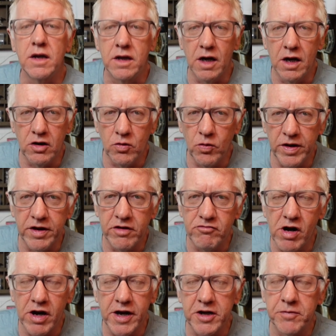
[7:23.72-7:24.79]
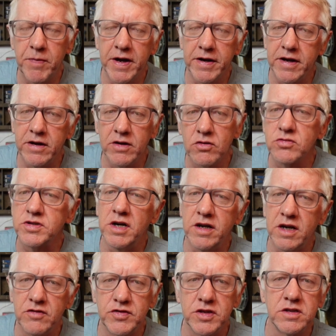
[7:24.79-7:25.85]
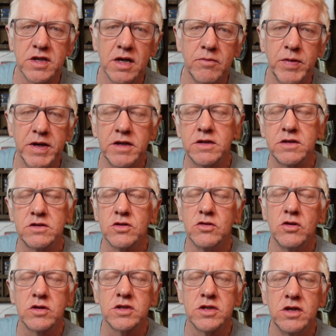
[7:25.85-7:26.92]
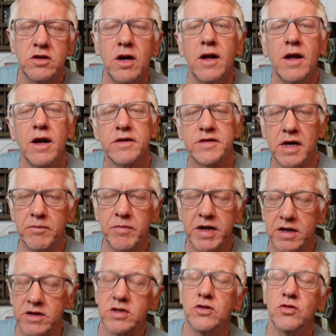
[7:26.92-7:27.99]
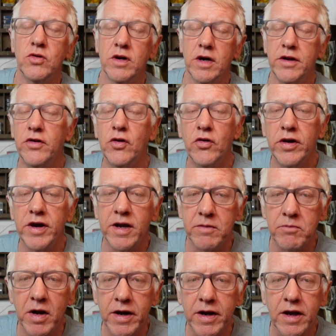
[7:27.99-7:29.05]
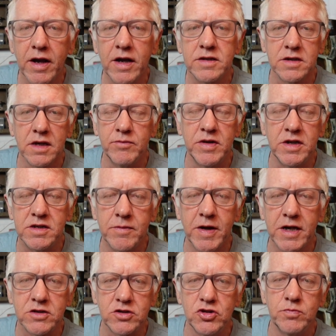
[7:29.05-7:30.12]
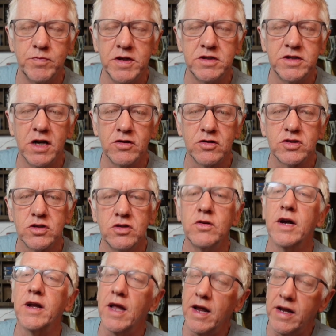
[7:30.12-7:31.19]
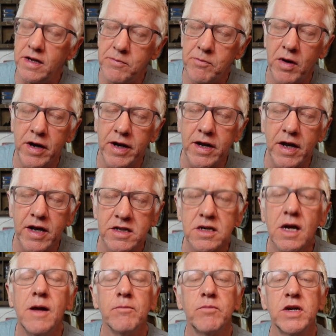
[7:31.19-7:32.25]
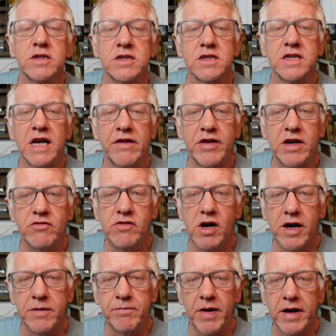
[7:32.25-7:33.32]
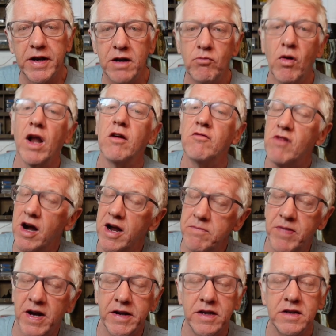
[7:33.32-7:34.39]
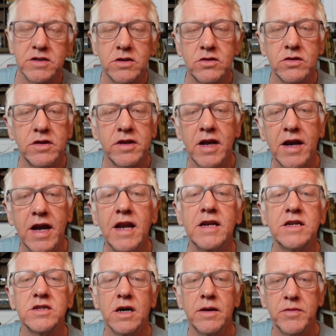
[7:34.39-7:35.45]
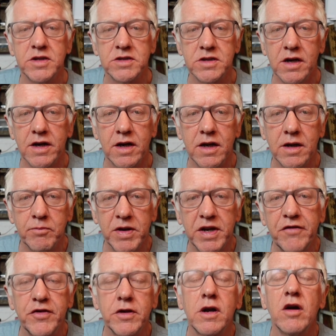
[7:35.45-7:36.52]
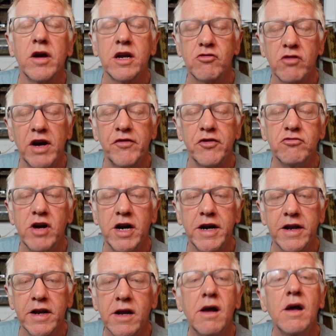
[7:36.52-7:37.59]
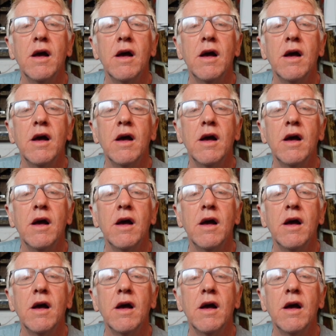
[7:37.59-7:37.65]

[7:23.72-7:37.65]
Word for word: go with a ride buddy. It also gives you somebody to talk to, somebody to annoy in my case, somebody to make stupid jokes to, again in my case, but just having a ride buddy, well, a ride buddy is a good thing anytime you're cycling, but if you're going gravel riding,